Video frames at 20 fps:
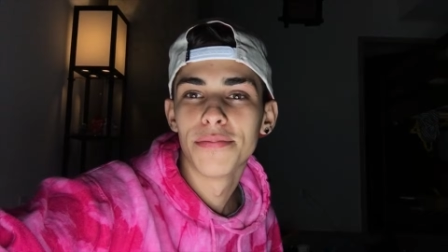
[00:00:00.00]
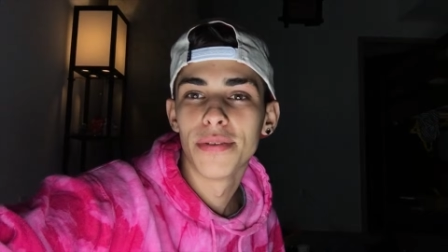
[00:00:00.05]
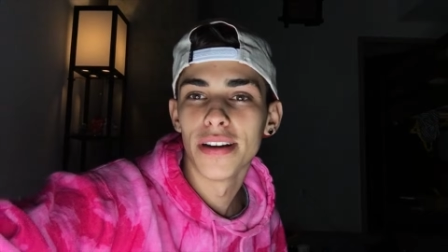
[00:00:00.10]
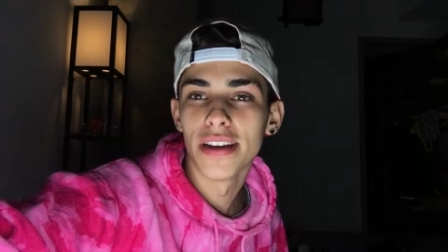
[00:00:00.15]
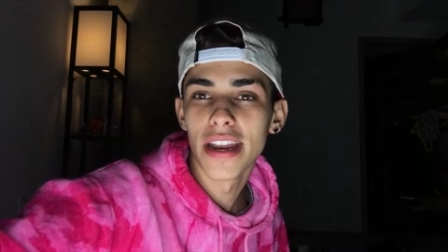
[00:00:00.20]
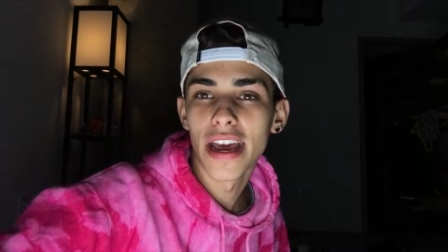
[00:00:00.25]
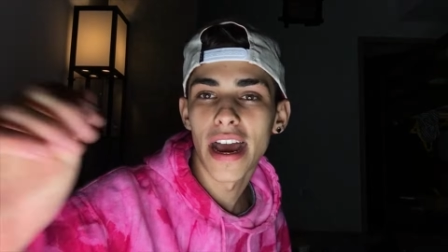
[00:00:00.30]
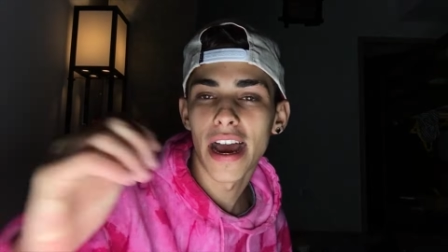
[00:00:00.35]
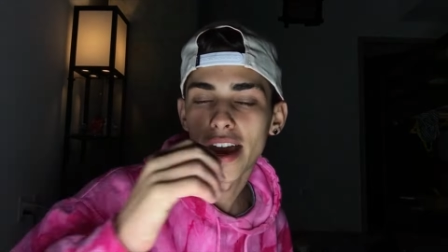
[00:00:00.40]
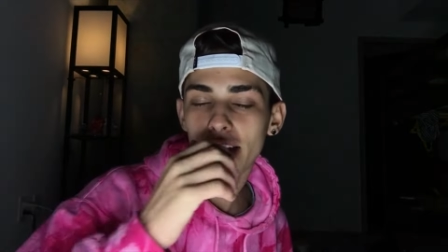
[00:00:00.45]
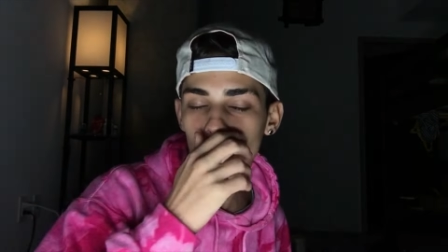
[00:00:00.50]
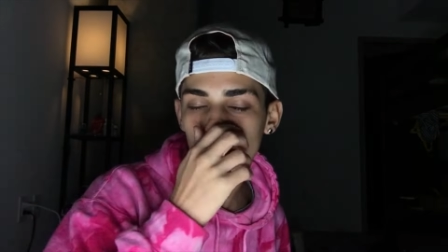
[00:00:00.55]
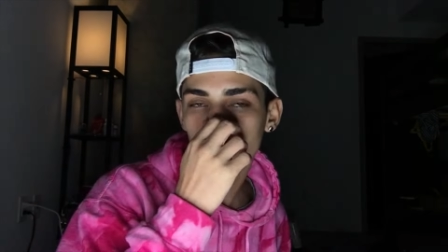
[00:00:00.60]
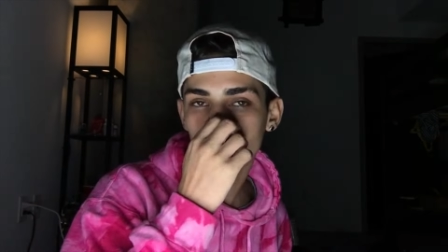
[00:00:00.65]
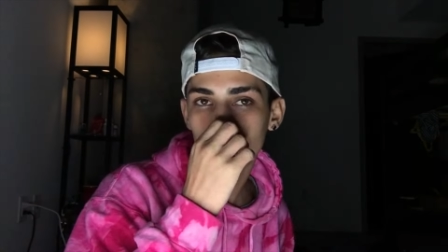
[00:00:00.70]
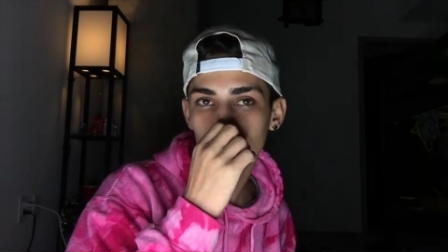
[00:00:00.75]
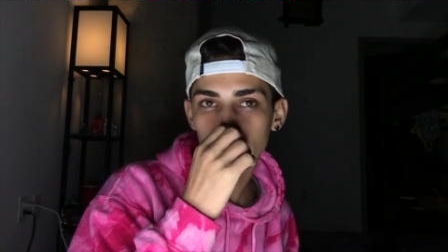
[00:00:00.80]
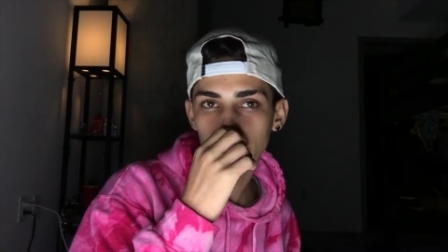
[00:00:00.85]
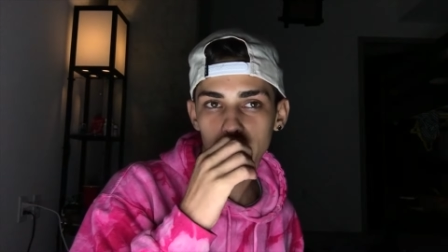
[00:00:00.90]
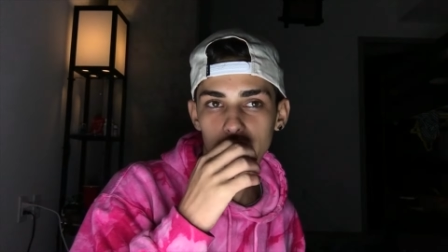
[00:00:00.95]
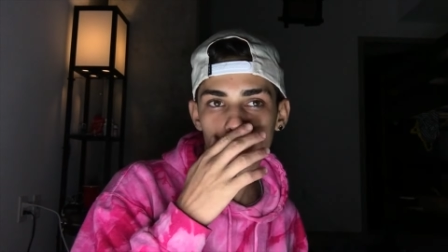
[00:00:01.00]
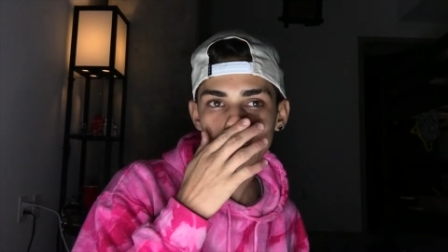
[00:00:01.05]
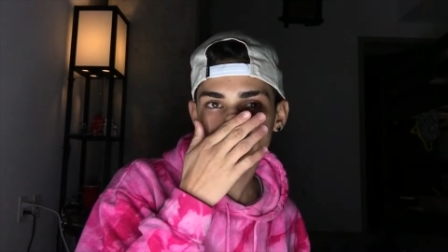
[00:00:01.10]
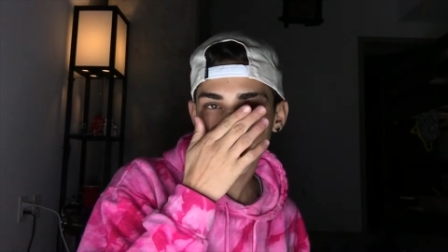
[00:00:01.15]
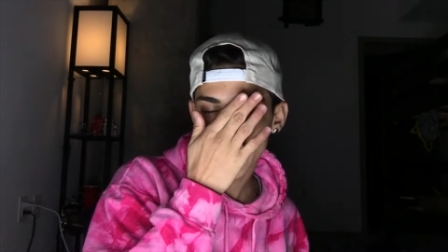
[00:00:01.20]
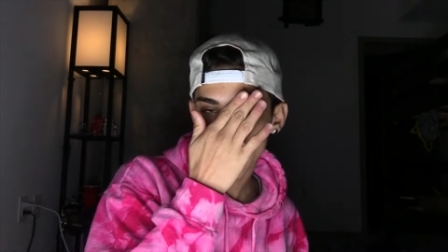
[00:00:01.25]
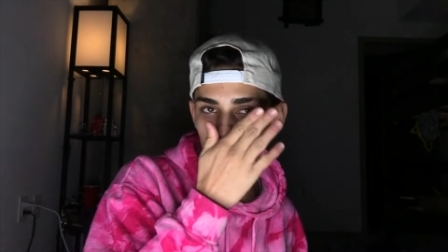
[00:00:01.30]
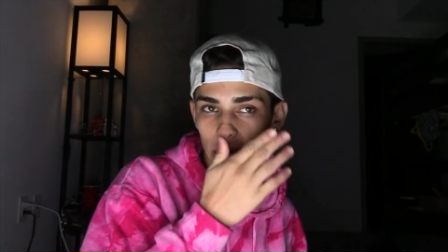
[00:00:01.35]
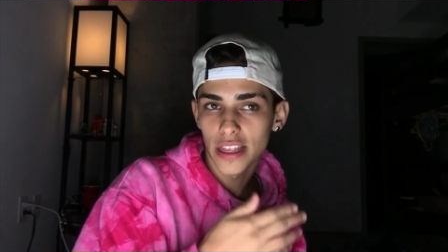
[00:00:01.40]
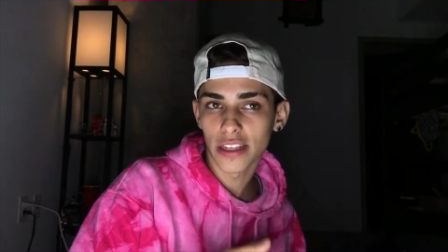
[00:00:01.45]
But nah,
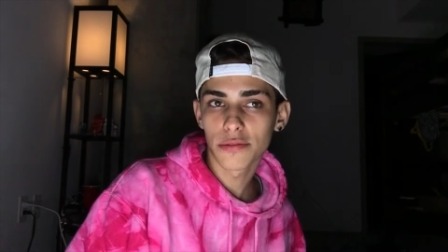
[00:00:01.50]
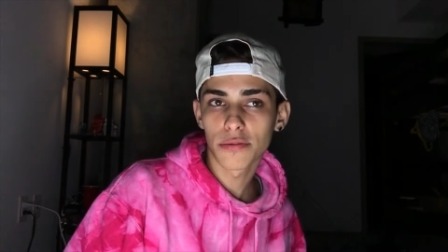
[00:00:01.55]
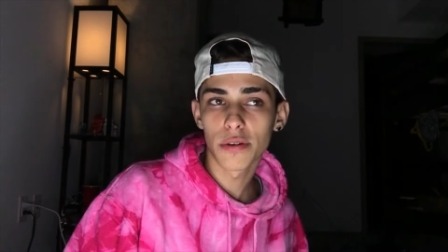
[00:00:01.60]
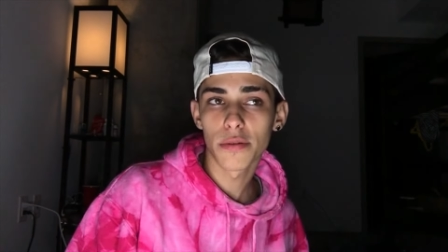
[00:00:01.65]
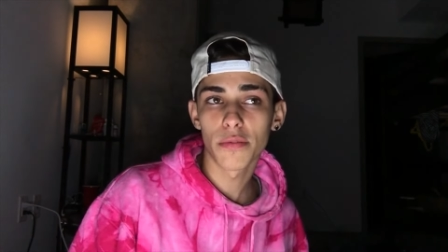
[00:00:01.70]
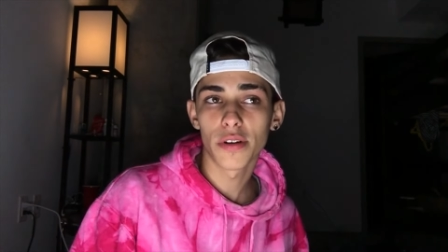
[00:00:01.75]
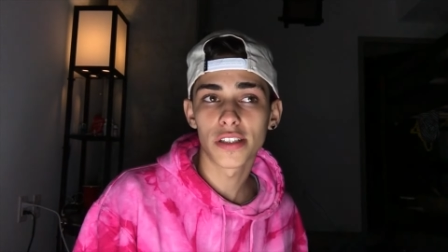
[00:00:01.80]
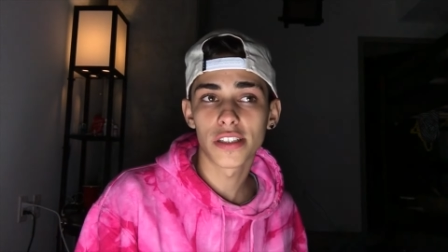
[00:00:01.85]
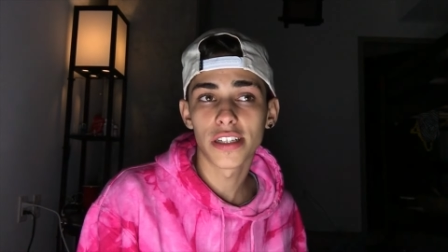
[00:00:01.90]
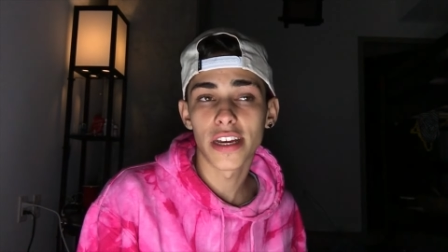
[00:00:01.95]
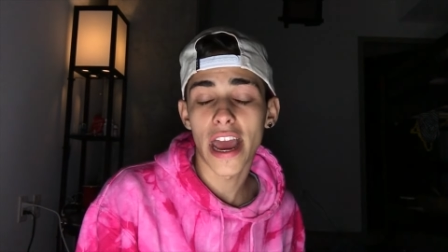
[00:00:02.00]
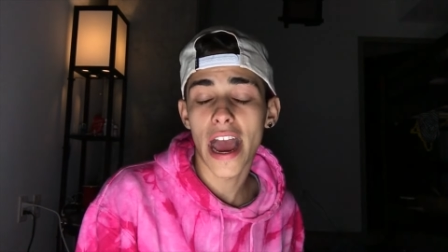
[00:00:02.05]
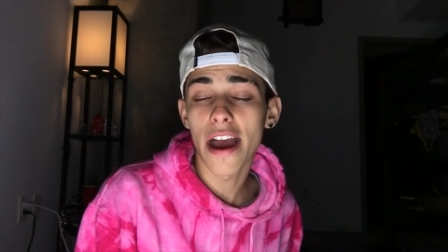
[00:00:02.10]
yeah, that's pretty much it.